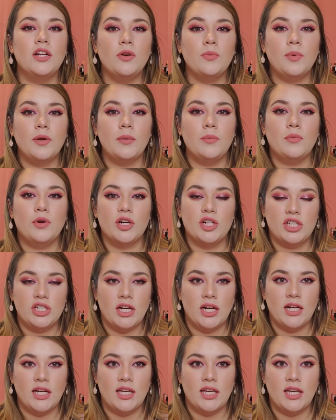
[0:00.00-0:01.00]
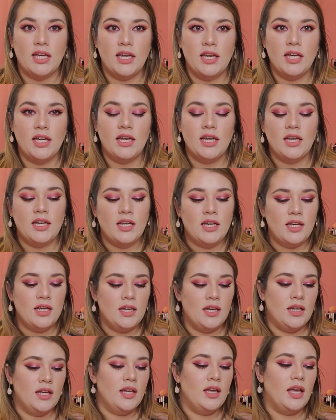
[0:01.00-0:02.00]
bit more chunky
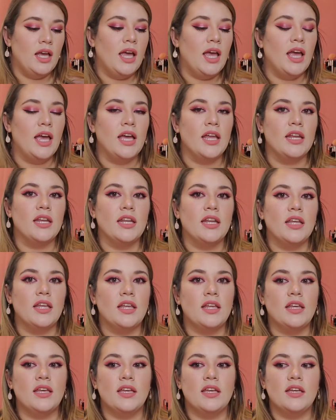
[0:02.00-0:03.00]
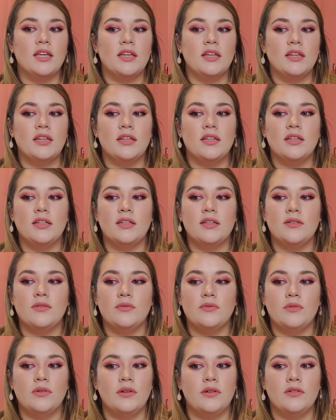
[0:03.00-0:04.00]
and
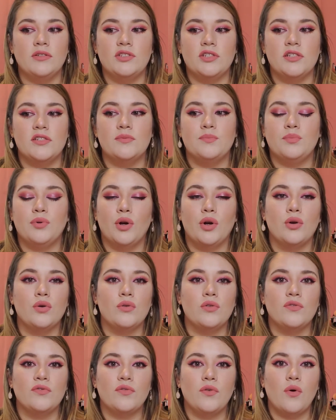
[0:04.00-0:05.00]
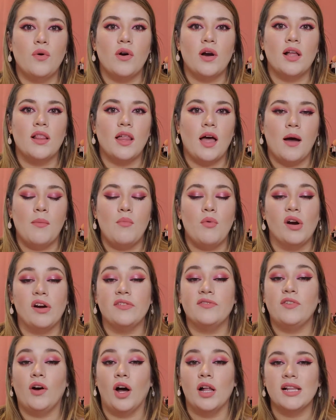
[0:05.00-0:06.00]
just prone for a lot more
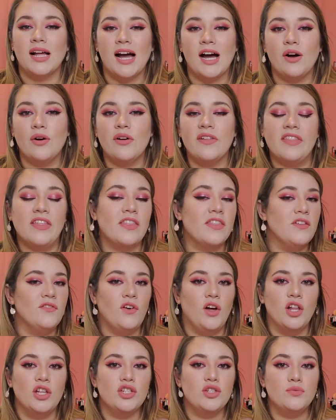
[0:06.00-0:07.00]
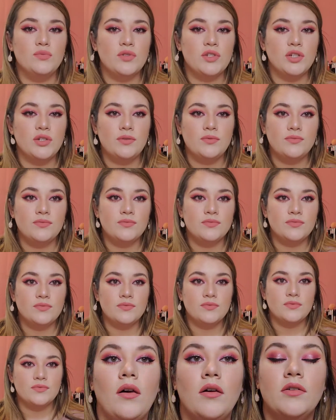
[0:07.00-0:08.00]
fallout than the volume 2.
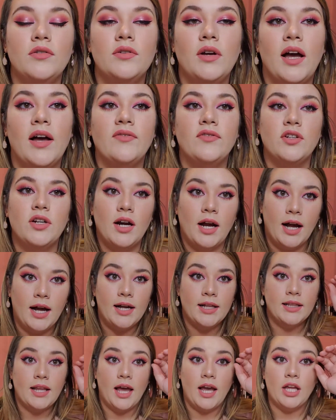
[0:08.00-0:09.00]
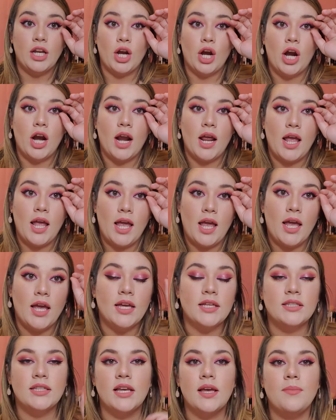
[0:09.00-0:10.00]
So after eyeliner
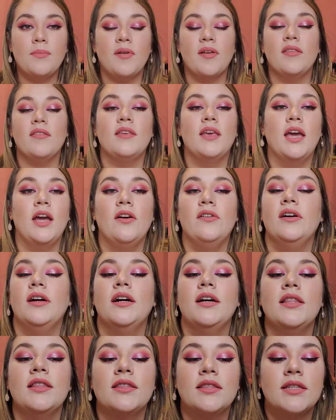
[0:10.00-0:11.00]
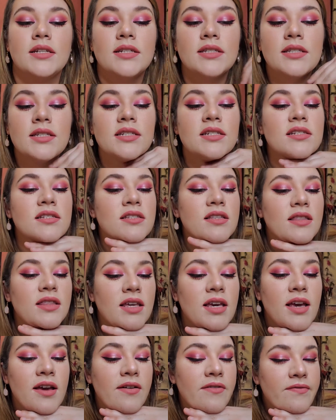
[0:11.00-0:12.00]
and mascara, this is
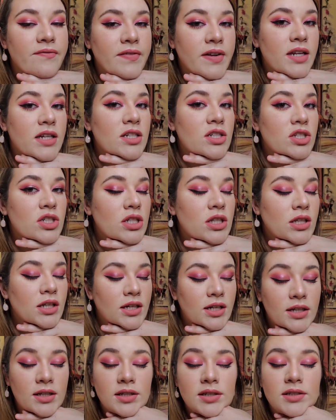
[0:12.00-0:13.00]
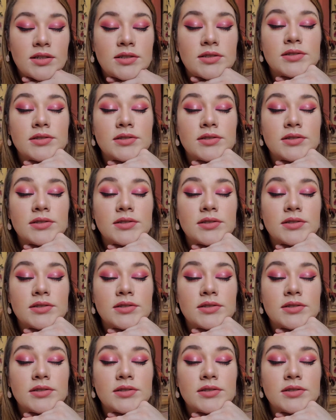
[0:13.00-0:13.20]
the finished look.